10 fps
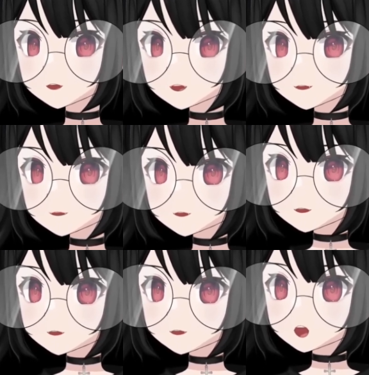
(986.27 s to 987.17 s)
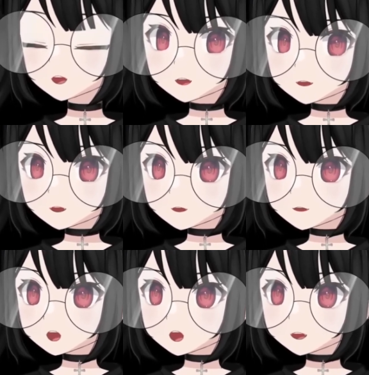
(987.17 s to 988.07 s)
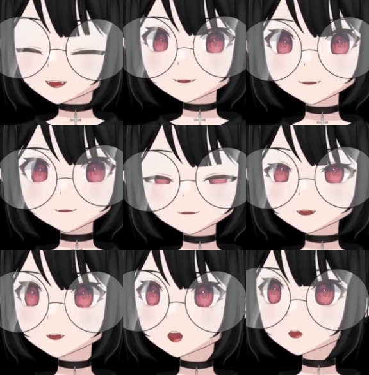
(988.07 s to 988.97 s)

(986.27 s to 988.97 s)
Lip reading: to go over before we end this video.